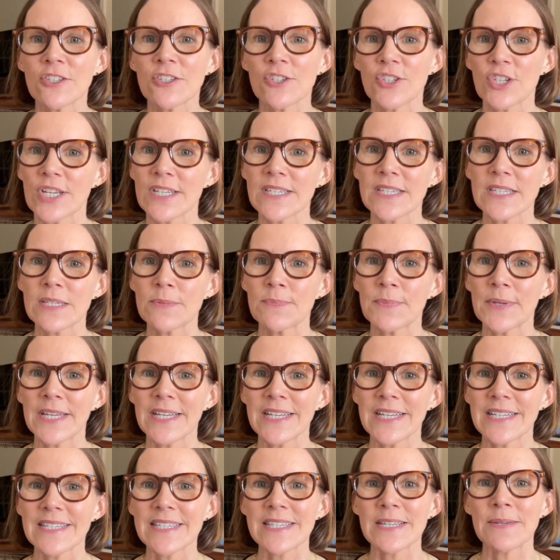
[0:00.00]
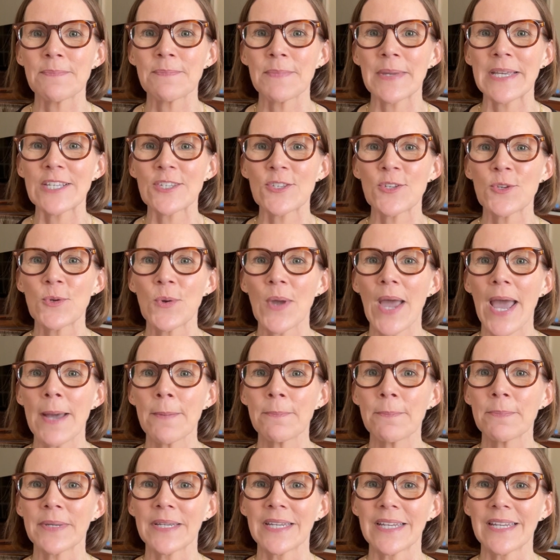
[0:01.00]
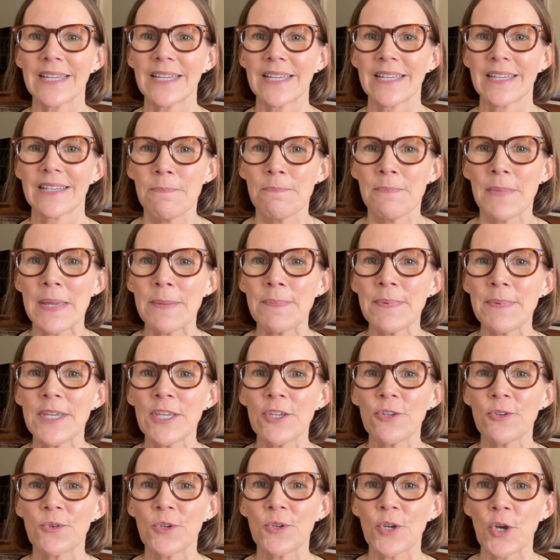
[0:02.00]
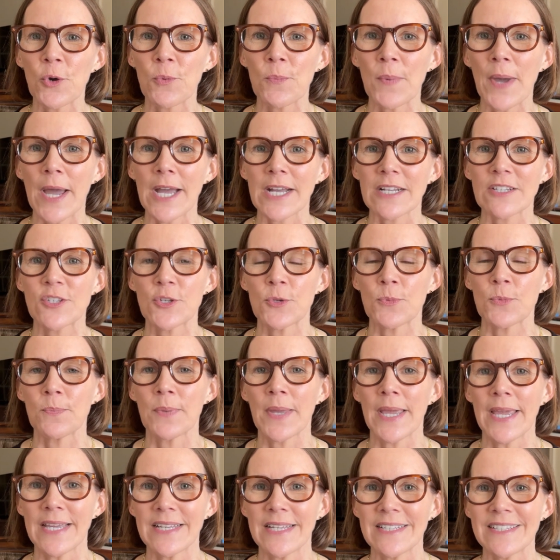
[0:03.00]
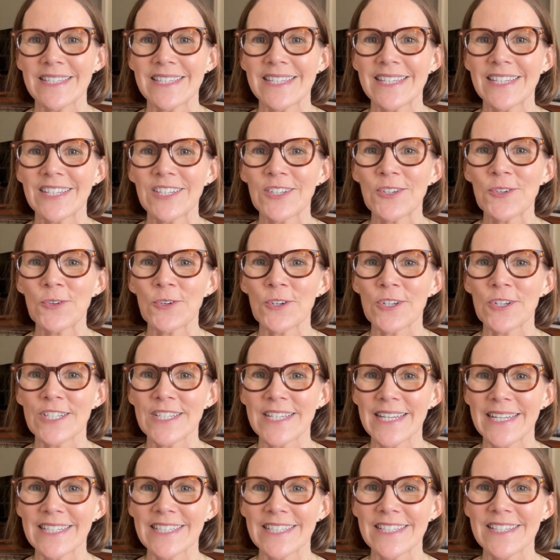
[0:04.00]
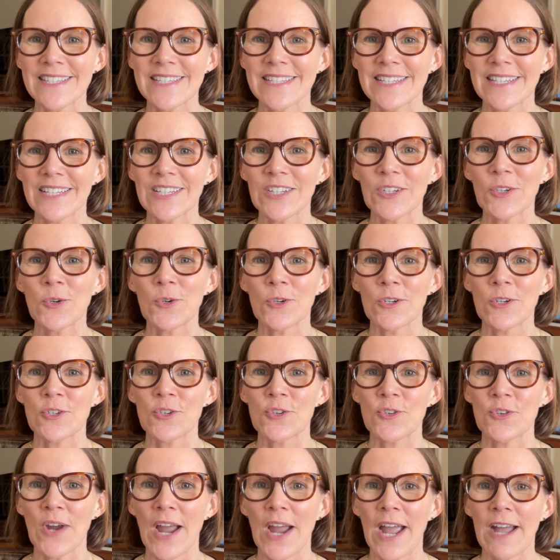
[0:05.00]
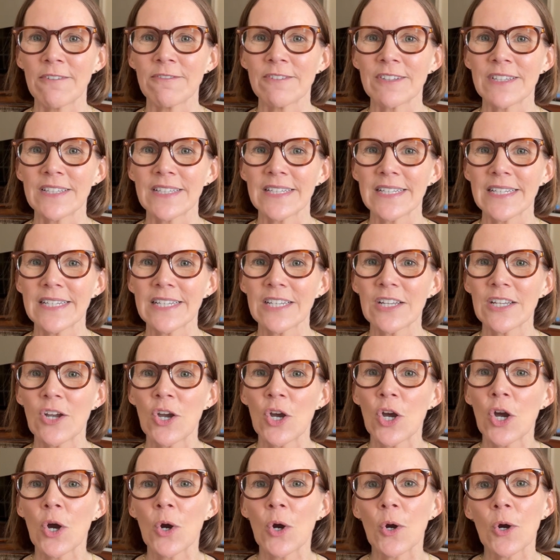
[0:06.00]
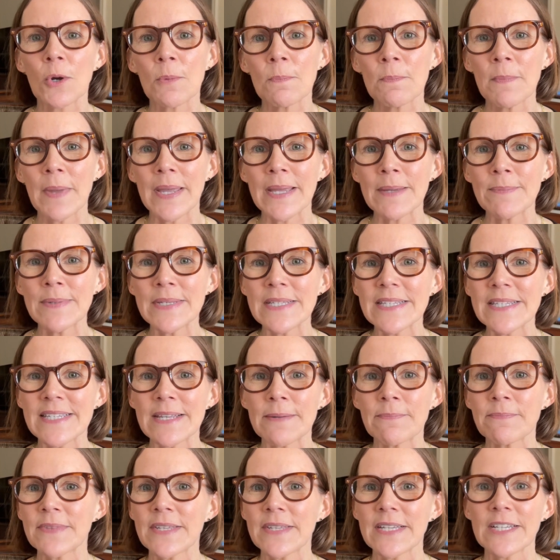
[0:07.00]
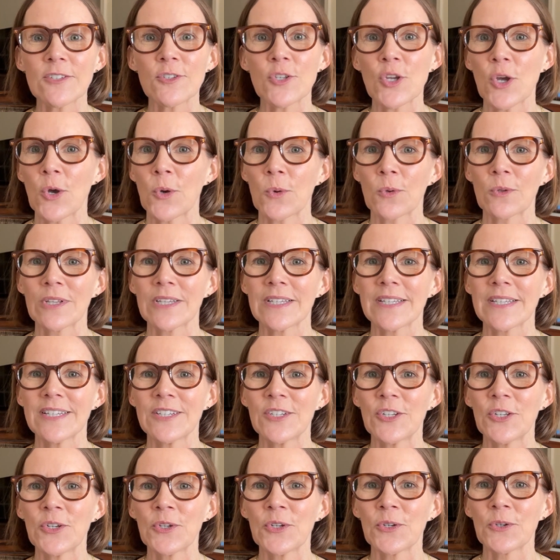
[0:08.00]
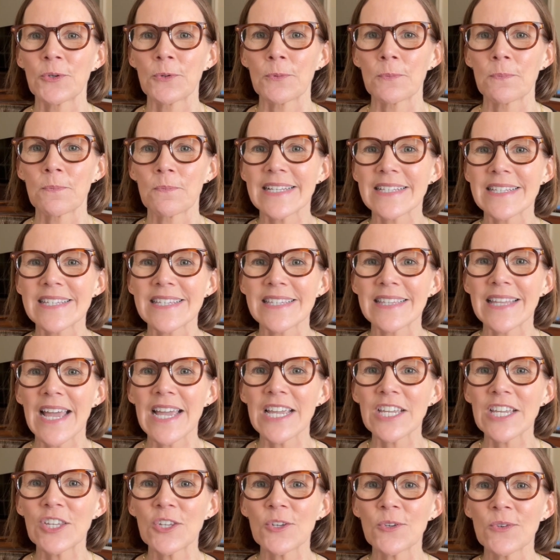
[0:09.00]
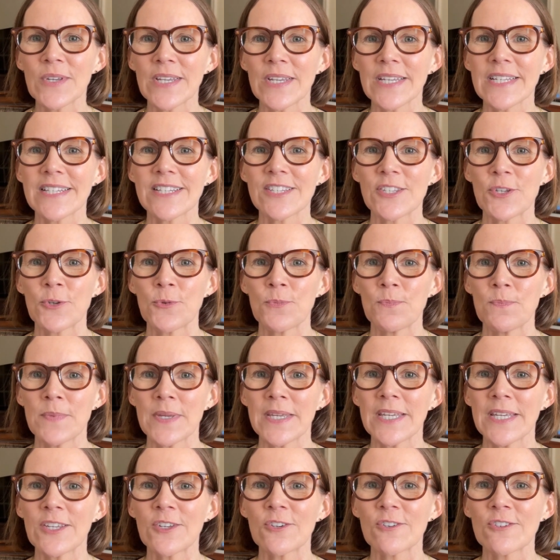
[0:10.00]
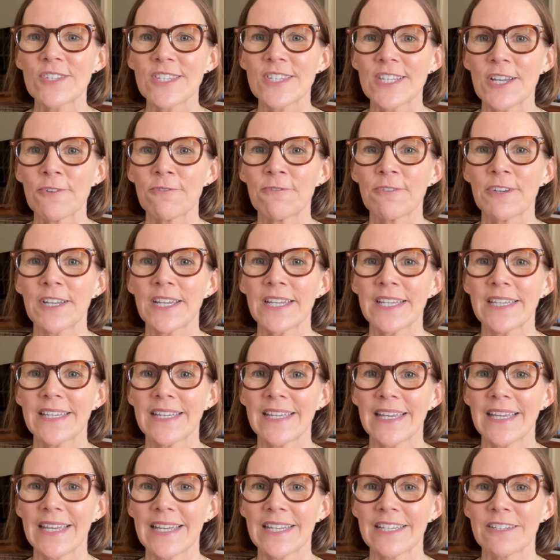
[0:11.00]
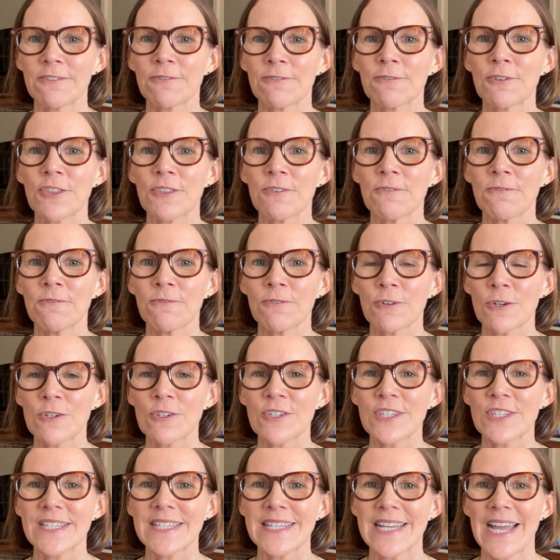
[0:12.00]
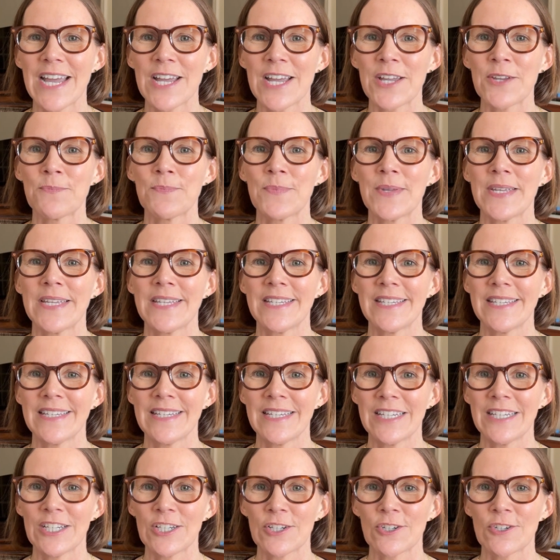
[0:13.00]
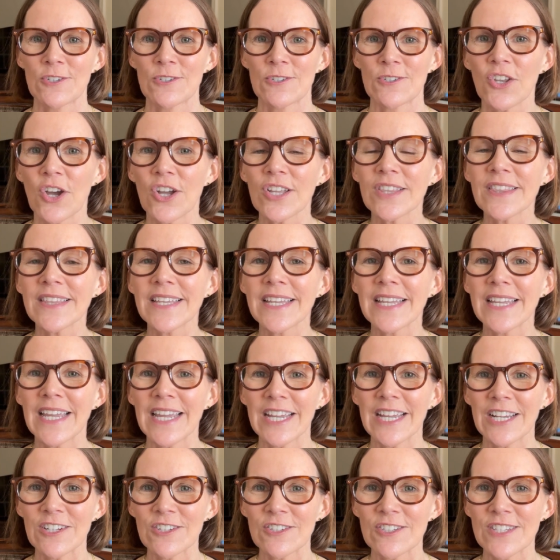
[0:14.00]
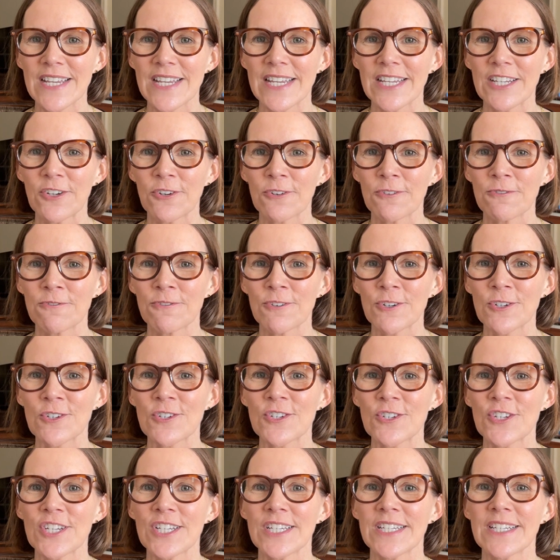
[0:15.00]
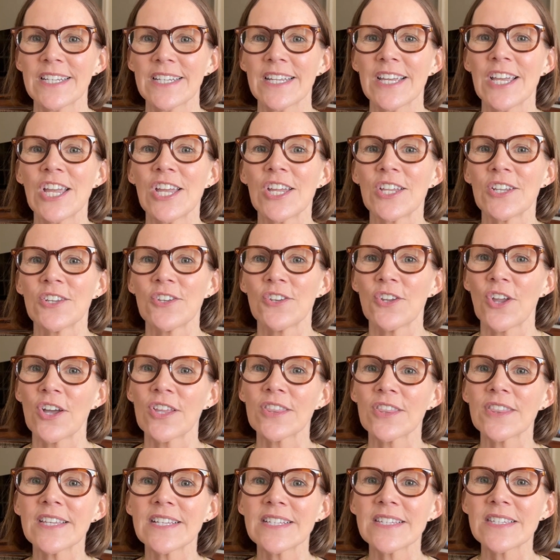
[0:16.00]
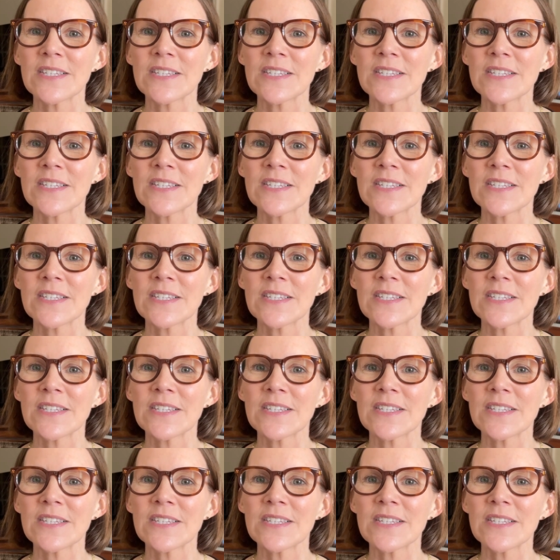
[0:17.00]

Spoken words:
just because it makes you happy. Maybe you go back to painting or dancing or traveling or maybe something totally new. It's like you get to meet yourself again for the first time in years. Not the caretaker version, not the